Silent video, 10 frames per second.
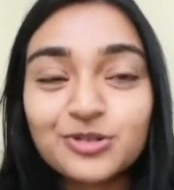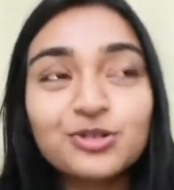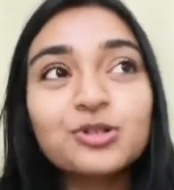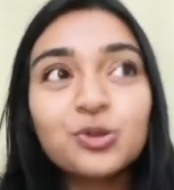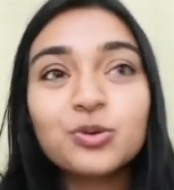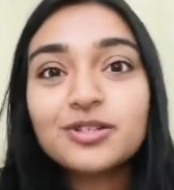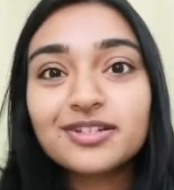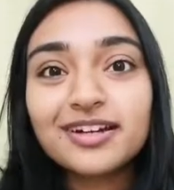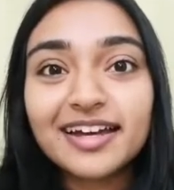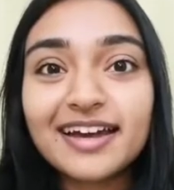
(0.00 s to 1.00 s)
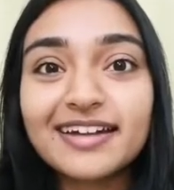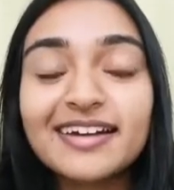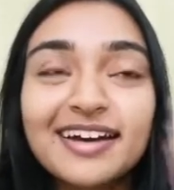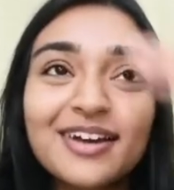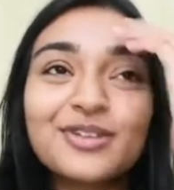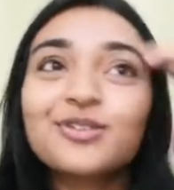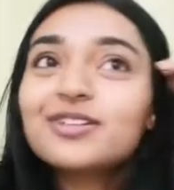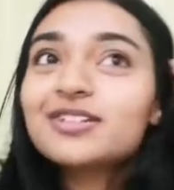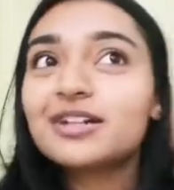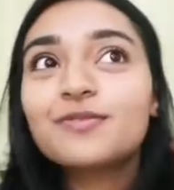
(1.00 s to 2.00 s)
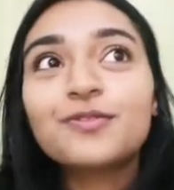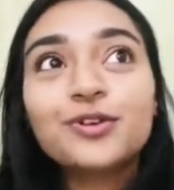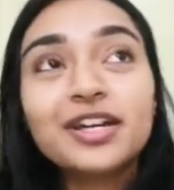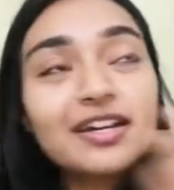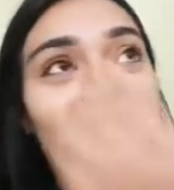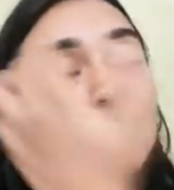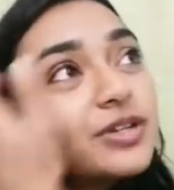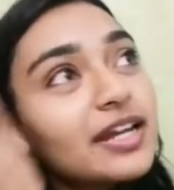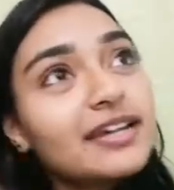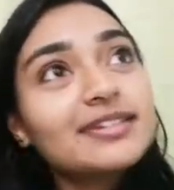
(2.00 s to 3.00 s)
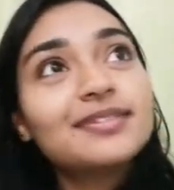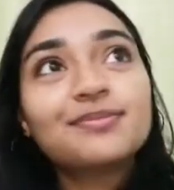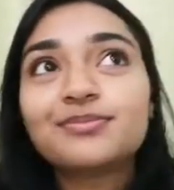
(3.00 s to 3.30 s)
So the goals, again, instead of looking at a goal like